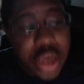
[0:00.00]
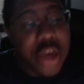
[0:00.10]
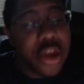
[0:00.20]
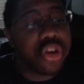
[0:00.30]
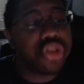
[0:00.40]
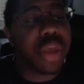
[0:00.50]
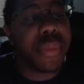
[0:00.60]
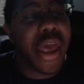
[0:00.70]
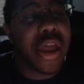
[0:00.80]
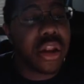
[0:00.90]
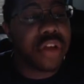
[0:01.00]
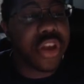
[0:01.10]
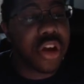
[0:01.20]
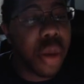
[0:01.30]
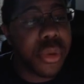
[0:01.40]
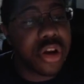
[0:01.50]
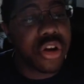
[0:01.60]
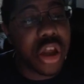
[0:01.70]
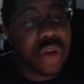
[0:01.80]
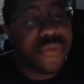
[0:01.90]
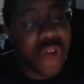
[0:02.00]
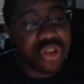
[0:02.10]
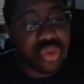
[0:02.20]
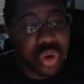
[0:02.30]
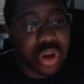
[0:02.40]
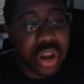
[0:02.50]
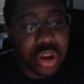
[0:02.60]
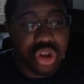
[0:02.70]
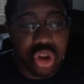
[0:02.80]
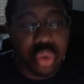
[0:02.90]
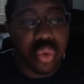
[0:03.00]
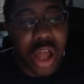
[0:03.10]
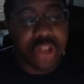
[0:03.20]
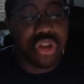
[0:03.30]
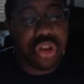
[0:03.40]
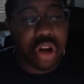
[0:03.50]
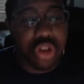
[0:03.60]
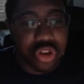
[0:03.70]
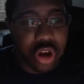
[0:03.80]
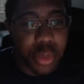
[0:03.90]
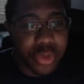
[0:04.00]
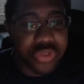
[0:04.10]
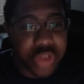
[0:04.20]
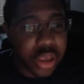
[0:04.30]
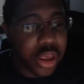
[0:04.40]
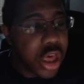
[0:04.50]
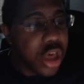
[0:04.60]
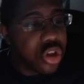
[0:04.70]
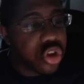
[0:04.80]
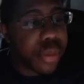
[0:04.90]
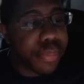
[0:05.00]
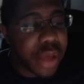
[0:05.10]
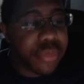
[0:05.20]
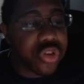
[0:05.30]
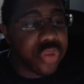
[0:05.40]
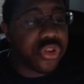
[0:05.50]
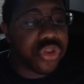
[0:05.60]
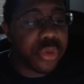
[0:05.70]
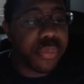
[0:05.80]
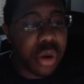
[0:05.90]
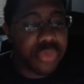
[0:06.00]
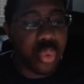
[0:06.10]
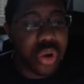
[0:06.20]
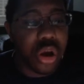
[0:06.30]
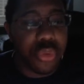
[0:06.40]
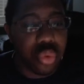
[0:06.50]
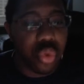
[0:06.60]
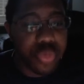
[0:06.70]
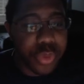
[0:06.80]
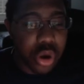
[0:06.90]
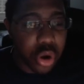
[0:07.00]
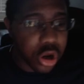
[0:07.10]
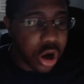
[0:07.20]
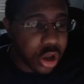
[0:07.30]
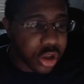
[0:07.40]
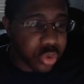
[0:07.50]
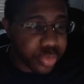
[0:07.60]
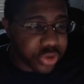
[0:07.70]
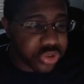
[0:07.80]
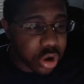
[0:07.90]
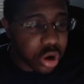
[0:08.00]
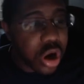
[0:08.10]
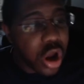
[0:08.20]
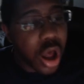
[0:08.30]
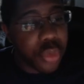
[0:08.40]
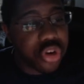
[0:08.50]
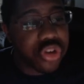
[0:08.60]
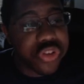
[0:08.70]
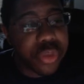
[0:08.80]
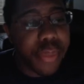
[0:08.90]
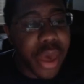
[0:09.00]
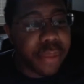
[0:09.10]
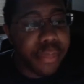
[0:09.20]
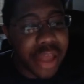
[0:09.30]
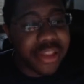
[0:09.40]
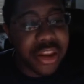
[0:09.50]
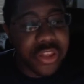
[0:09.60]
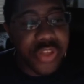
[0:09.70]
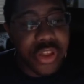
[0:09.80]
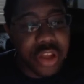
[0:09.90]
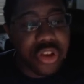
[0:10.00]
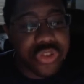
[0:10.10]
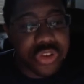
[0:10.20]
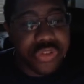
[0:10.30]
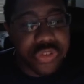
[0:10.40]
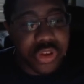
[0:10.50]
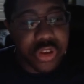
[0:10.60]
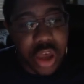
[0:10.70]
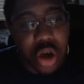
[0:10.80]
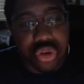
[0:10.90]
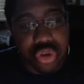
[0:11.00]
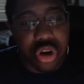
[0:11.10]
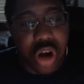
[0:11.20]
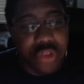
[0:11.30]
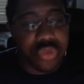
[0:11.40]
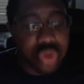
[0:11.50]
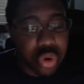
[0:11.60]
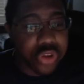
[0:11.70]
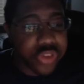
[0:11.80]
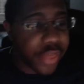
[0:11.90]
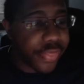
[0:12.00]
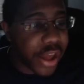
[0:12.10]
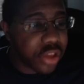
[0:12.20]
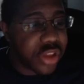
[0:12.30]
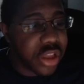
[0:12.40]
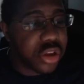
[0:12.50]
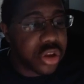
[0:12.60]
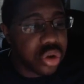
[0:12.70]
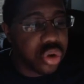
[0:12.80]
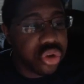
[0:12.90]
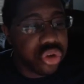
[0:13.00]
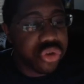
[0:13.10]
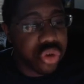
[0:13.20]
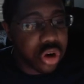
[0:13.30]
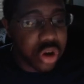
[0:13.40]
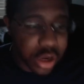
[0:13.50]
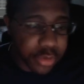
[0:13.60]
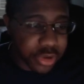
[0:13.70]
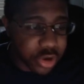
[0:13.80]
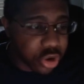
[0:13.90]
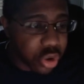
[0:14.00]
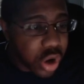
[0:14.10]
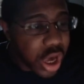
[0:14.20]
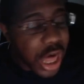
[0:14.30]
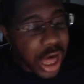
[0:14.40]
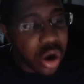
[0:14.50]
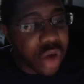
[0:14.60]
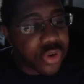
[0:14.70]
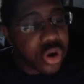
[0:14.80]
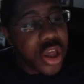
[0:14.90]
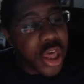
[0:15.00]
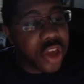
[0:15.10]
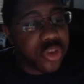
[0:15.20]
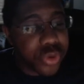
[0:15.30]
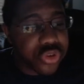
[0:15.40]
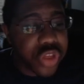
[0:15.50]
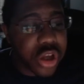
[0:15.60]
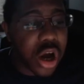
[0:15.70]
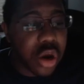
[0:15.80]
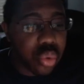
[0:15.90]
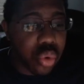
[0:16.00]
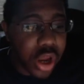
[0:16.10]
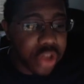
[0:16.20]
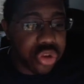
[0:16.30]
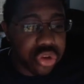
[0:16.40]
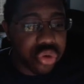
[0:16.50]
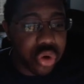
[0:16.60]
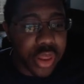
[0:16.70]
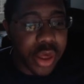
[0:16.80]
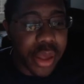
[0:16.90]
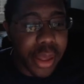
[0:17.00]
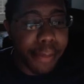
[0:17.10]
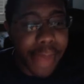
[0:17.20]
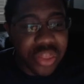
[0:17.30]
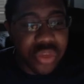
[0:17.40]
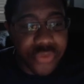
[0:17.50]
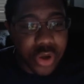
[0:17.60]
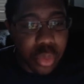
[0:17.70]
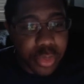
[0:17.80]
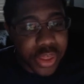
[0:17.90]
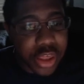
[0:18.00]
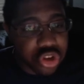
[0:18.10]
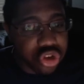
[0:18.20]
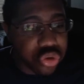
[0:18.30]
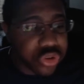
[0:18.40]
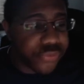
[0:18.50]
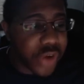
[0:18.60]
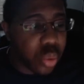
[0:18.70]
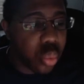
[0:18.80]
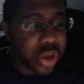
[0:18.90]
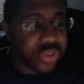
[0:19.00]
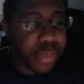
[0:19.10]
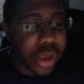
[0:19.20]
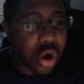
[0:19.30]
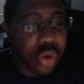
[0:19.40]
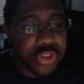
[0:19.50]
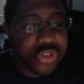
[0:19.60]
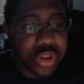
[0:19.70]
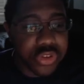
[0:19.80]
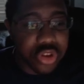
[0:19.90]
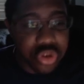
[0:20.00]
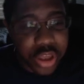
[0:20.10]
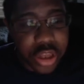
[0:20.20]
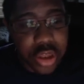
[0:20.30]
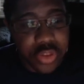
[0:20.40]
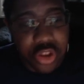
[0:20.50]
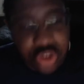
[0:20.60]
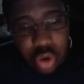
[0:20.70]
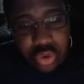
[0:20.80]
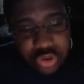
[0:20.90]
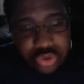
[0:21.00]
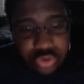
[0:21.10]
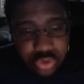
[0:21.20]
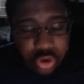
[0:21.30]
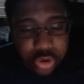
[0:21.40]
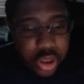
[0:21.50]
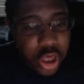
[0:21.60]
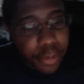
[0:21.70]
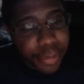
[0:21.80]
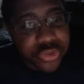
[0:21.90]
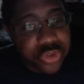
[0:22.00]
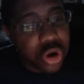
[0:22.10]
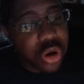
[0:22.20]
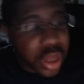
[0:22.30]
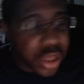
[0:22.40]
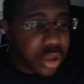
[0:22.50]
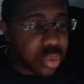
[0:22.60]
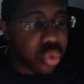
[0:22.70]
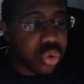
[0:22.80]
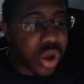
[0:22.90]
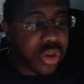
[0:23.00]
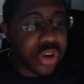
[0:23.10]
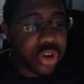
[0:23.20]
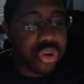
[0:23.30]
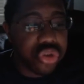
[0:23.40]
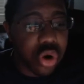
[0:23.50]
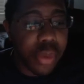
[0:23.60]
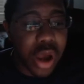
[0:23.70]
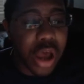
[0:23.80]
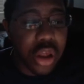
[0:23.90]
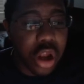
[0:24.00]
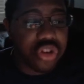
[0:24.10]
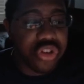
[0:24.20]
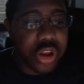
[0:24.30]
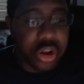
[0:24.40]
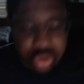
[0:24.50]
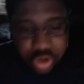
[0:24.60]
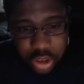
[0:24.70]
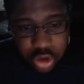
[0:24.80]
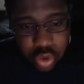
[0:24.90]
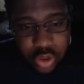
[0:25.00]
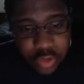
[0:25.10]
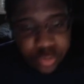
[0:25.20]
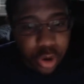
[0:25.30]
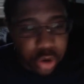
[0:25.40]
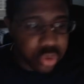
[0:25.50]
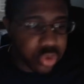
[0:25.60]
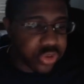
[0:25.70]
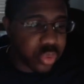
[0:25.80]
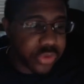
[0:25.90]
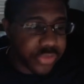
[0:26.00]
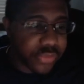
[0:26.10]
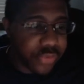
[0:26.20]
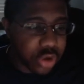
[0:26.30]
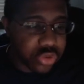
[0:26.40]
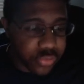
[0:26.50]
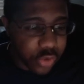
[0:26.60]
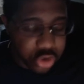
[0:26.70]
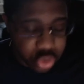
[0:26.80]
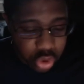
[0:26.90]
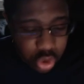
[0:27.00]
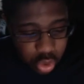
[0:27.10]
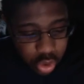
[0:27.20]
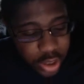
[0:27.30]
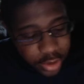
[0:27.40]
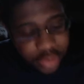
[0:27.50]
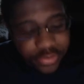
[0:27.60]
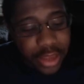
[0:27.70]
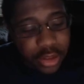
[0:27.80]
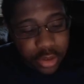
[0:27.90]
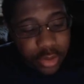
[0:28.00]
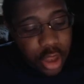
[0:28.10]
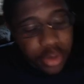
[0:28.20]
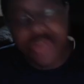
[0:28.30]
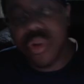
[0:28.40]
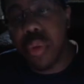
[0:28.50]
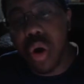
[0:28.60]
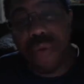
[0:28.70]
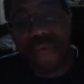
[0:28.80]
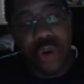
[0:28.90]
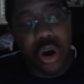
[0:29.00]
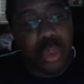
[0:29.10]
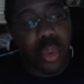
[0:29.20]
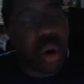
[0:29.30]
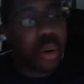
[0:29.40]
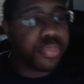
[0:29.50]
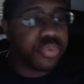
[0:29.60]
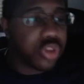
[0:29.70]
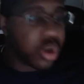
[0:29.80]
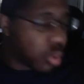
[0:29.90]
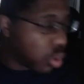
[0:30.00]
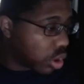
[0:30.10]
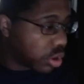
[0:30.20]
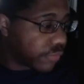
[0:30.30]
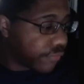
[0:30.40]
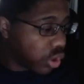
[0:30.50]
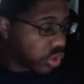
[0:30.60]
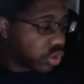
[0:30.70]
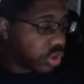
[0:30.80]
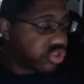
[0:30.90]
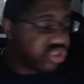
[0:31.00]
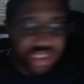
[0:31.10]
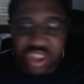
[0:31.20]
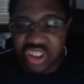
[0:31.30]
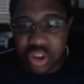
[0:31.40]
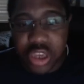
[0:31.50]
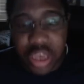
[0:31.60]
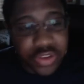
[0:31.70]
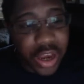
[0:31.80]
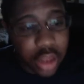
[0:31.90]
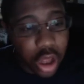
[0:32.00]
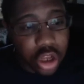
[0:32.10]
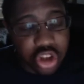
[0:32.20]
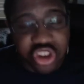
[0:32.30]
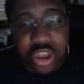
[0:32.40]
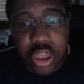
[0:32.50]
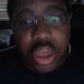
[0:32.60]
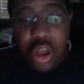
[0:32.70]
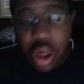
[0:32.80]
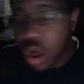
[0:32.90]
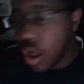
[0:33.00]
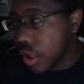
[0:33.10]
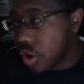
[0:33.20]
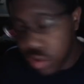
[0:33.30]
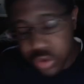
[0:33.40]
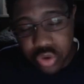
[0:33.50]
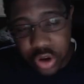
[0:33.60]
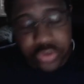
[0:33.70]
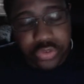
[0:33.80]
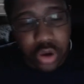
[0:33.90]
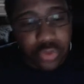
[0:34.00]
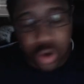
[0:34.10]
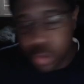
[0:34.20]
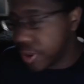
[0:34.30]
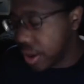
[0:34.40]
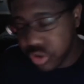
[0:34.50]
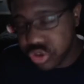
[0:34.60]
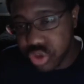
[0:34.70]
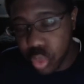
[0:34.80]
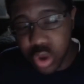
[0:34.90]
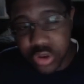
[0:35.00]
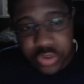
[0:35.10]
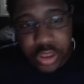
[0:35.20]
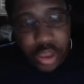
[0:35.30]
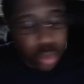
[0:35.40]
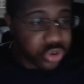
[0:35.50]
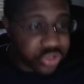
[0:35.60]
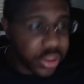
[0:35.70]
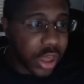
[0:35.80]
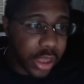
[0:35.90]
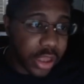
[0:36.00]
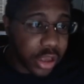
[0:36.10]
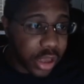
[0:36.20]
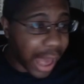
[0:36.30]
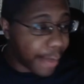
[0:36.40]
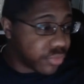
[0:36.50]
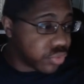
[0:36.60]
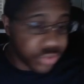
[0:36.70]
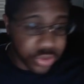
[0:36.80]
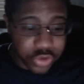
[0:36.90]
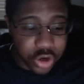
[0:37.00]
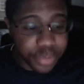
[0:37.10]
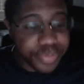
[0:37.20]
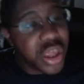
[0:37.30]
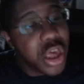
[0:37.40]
Entertainment analyst and commentator Yellow Flash 2 reacted to Doctor's comments, saying, "You can blame Disney for some of the problems when it comes to what's been going on with Pixar. I'm sure Disney mandated that they need to tell certain kinds of stories and that need to include to certain kind of material. However, it's Pixar that got right to the story that and make the film. They can choose to find ways to make all of these things entertaining, and they don't," he asserted. "Pixar lately would rather tell you a story about ideology than entertain you, and that's part of the reason they've fallen so far into a hole." Yeah, exactly. Because they're more focused on teaching kids ideology and all this crazy stuff where parents just don't want to see it. And we're seeing that happen throughout this year.